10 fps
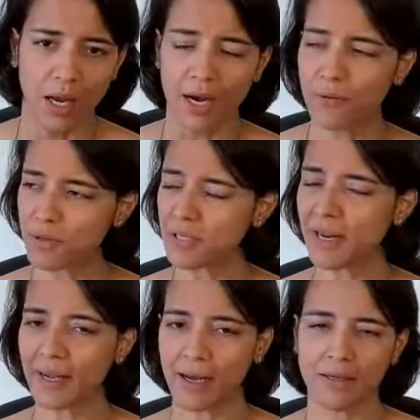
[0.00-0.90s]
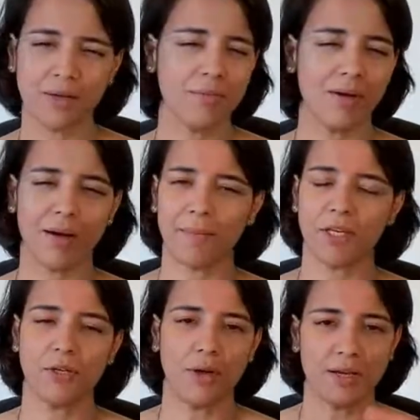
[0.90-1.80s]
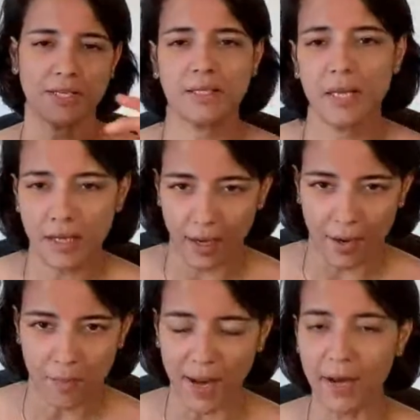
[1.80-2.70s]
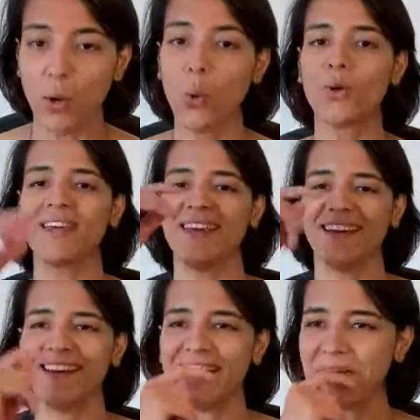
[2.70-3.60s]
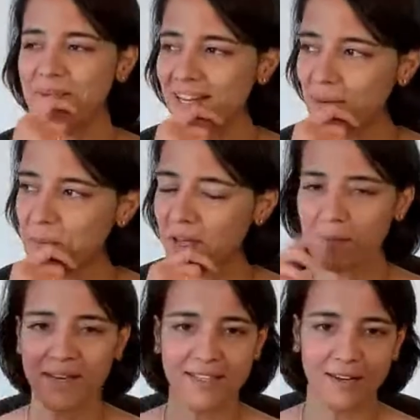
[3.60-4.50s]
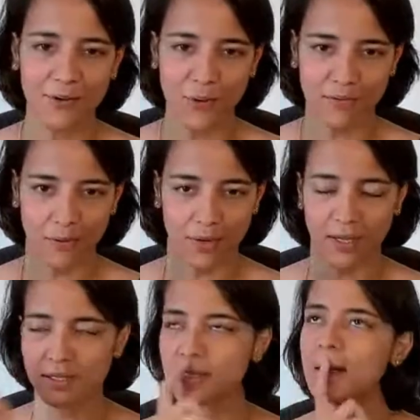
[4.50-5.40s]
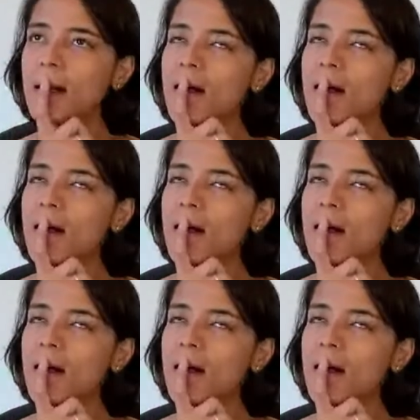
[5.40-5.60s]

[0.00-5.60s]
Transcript: It wasn't like I sit and plan, okay, let me compare myself to everyone else.